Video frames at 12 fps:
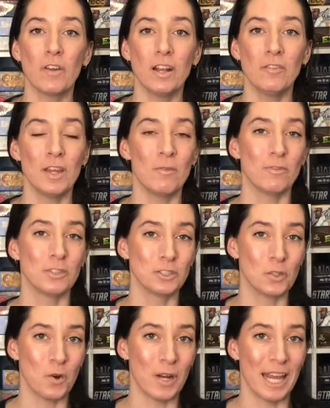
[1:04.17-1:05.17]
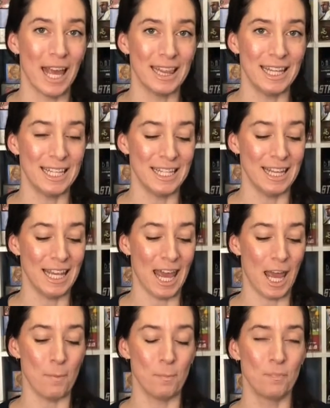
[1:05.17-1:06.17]
of them for scoring at the end of the
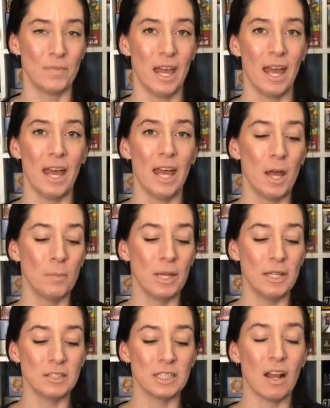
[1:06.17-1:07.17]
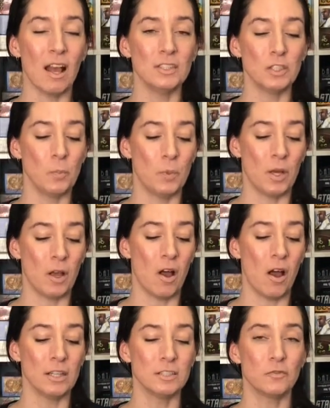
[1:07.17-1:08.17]
game. Players can also put
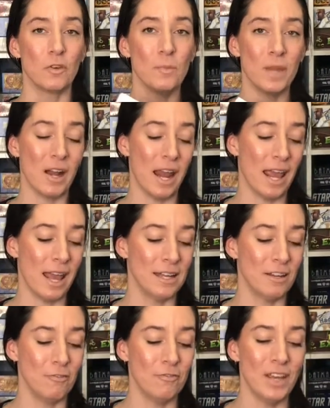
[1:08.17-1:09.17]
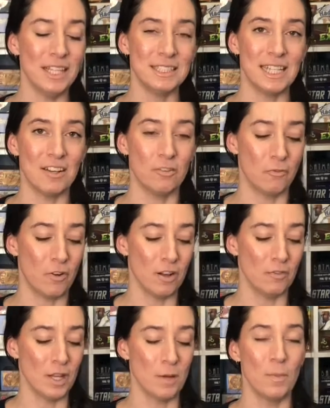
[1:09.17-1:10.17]
cards from their hand face down in front
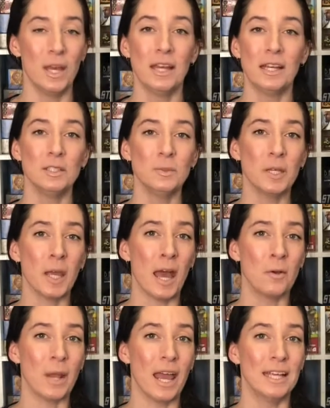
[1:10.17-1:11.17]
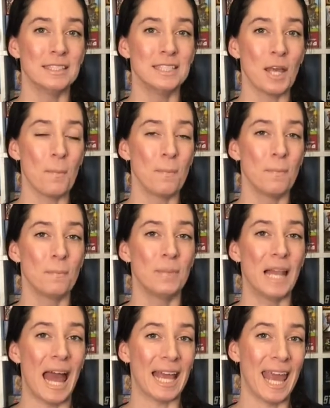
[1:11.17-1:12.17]
of them to count as
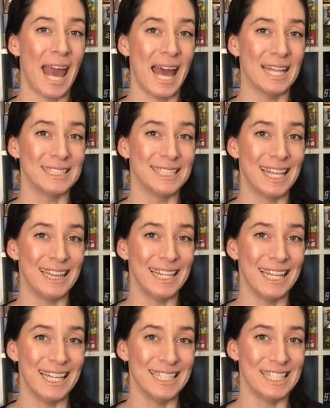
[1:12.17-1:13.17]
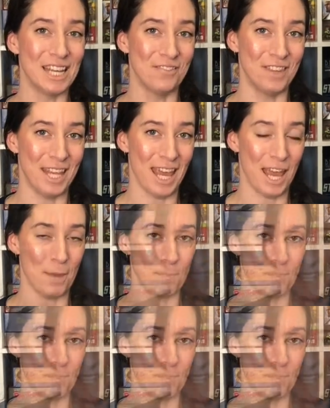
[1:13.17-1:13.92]
black hats at the end of the game.